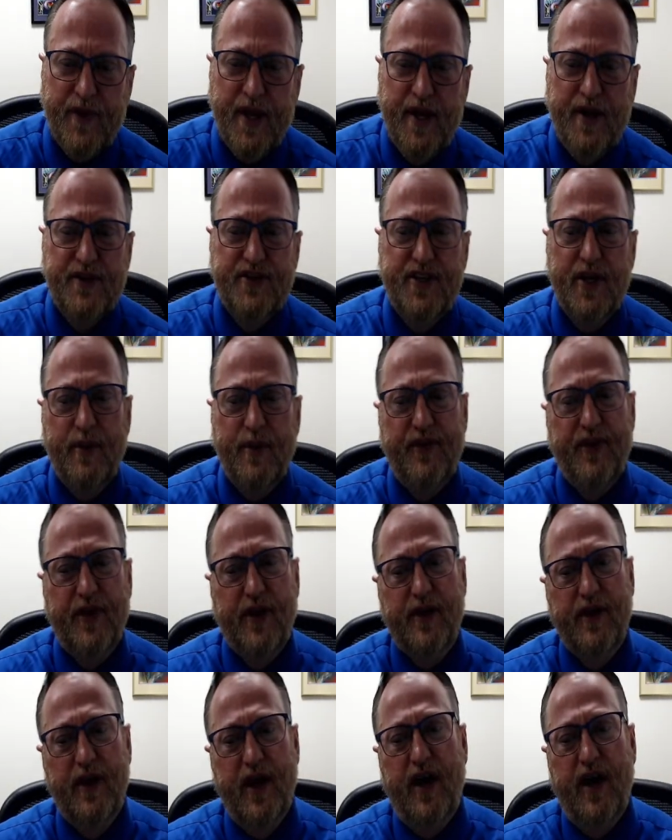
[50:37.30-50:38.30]
See what they're going
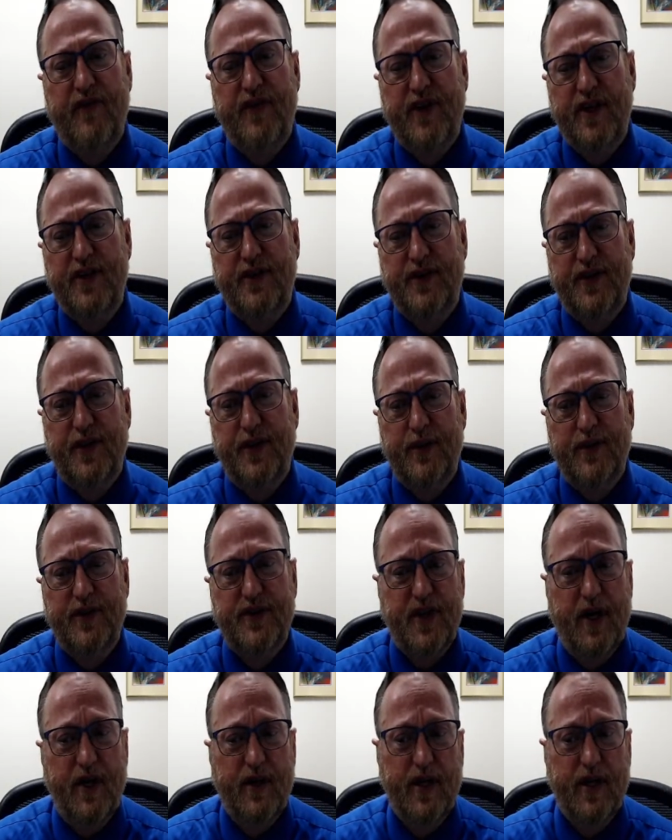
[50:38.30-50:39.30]
to offer you too. It's
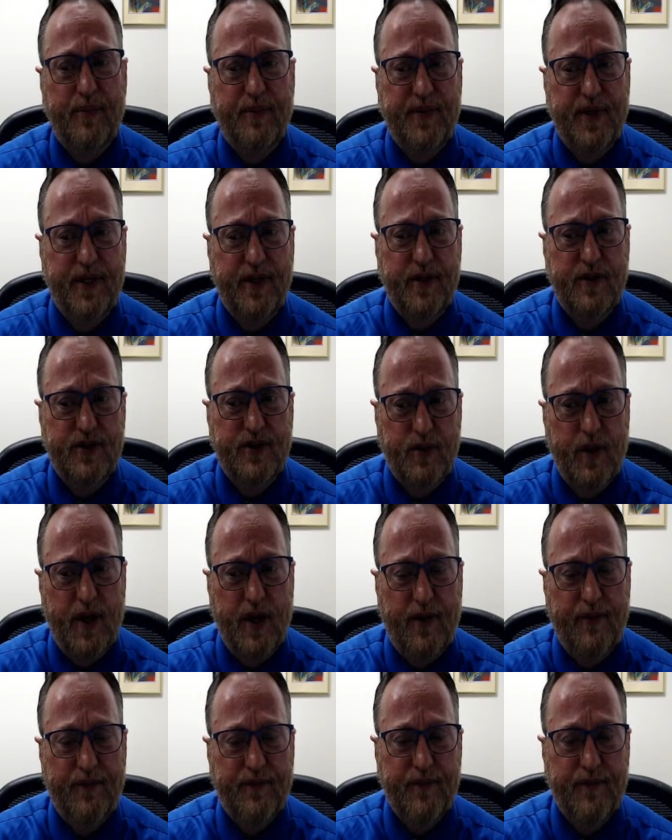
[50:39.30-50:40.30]
all up to you as well.
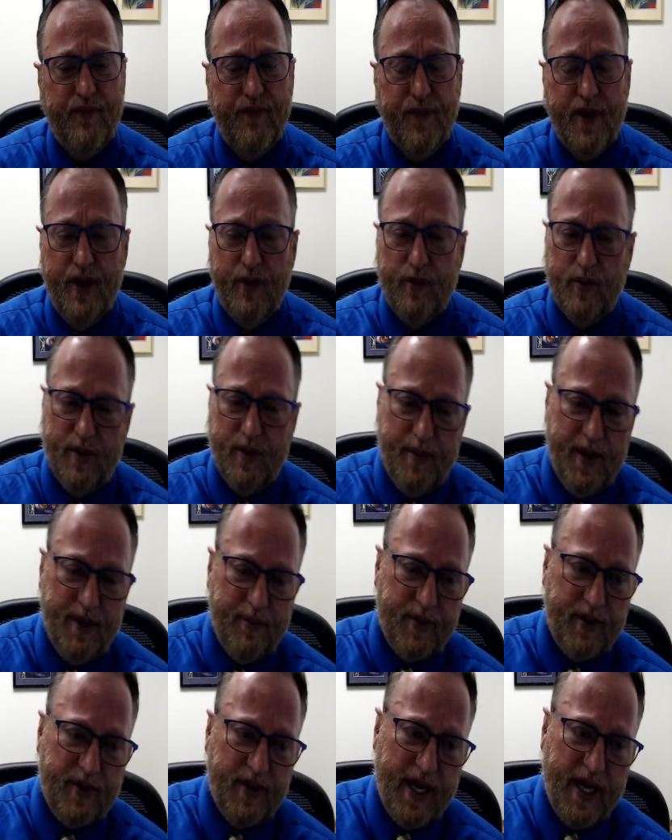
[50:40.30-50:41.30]
Remember,
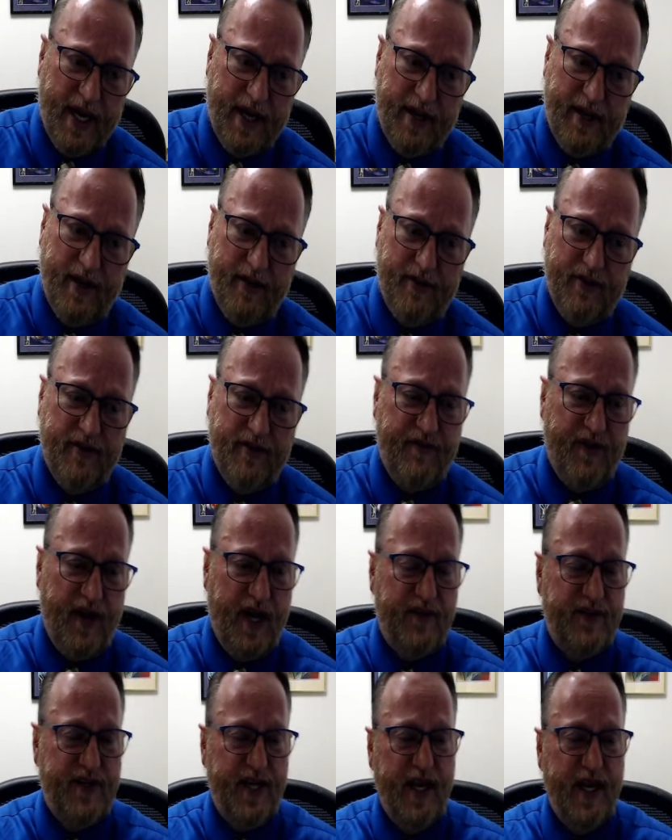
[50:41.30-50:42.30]

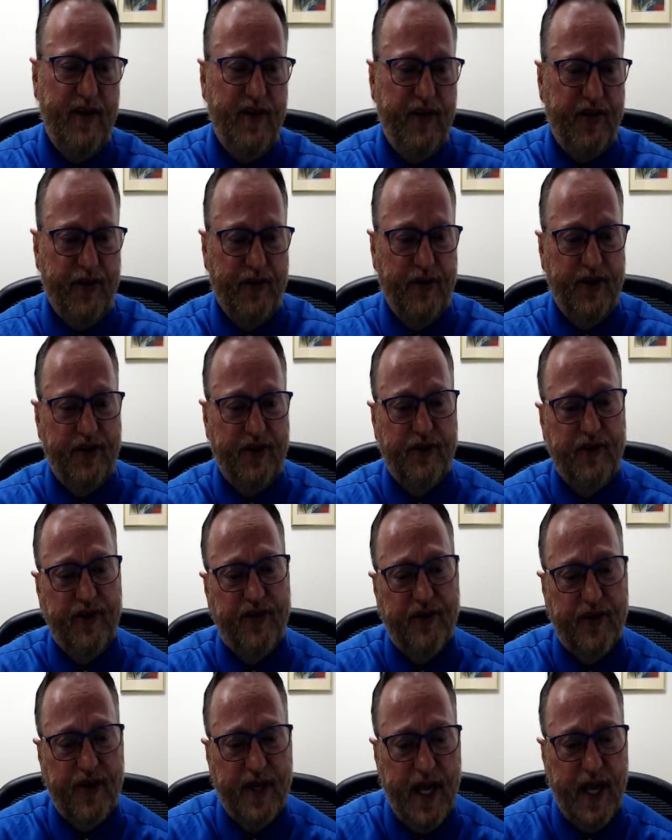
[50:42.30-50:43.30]

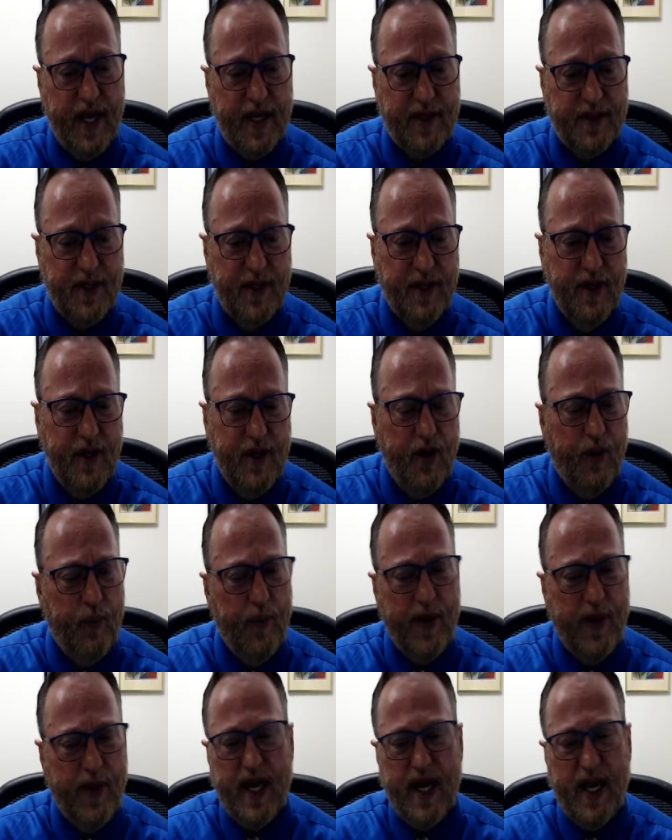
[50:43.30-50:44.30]
800-510-3338. We
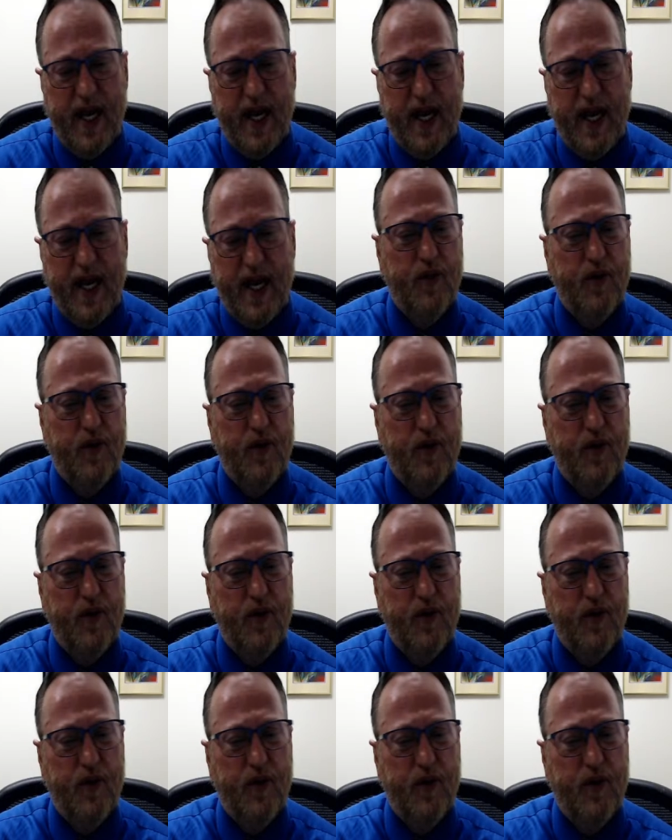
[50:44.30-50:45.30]
got to do our best all
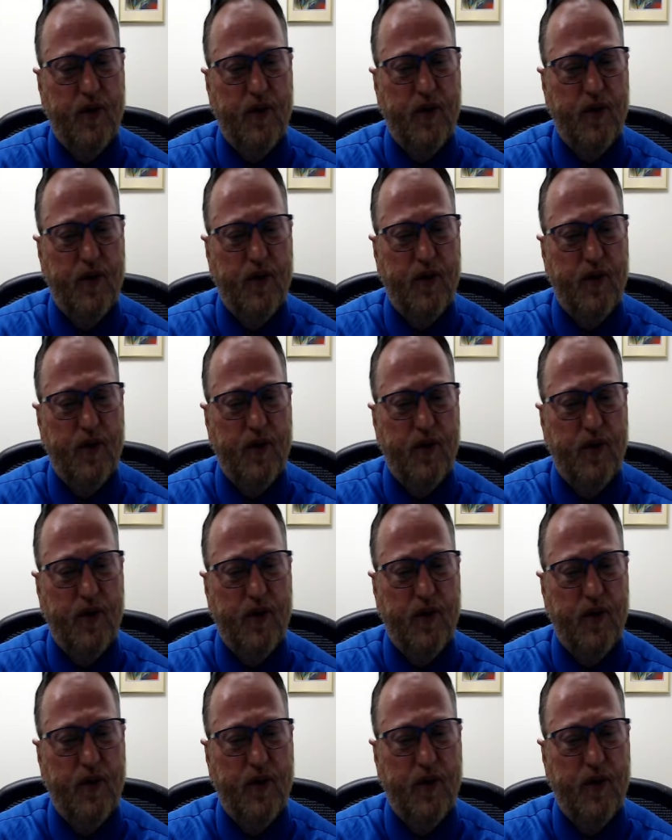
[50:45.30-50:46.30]
through the day. Let
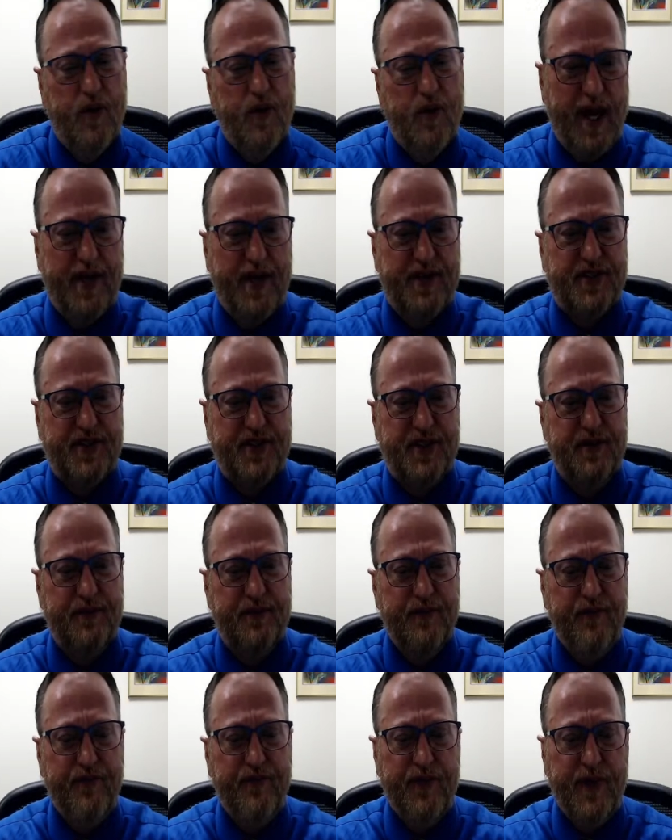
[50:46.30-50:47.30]
God do the rest.
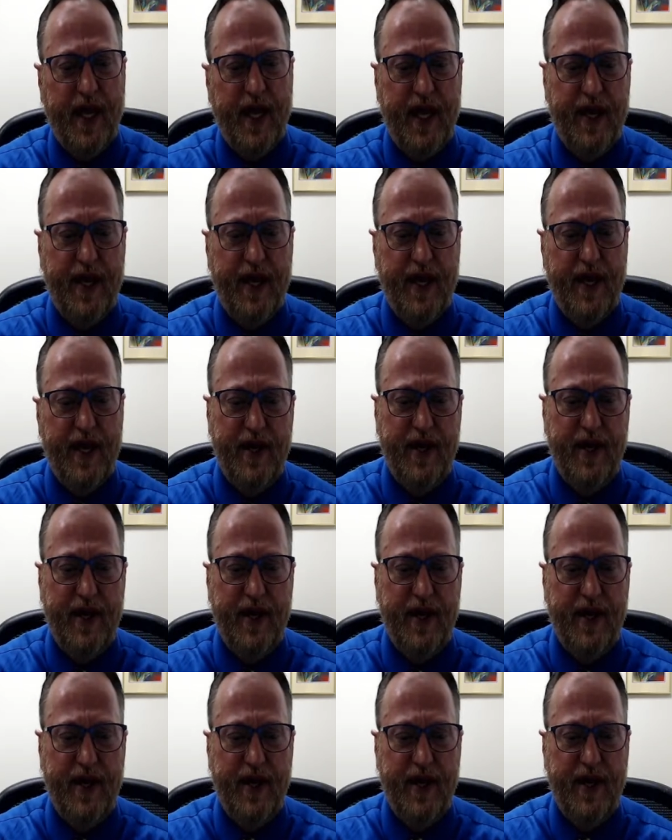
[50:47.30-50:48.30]
And never
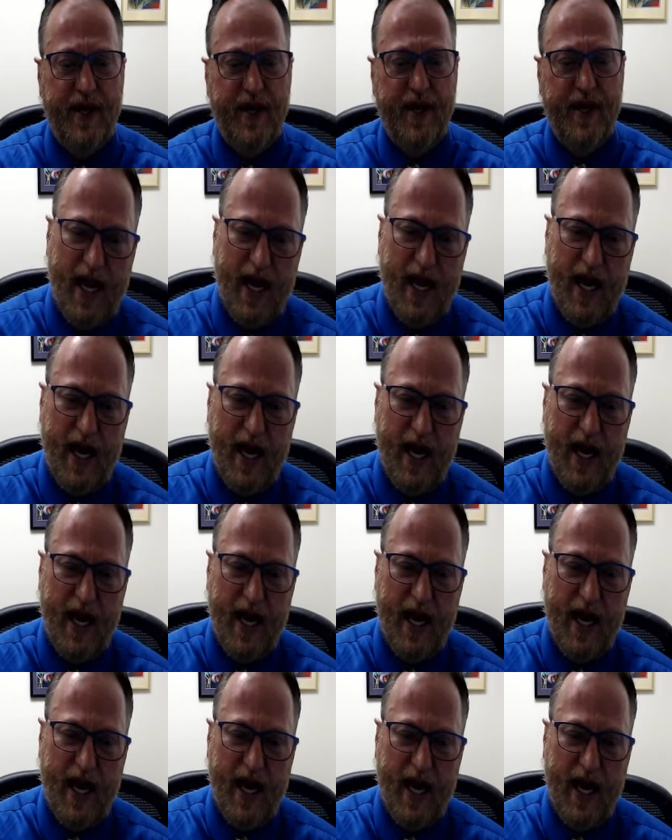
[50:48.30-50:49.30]
forget, God loves us all.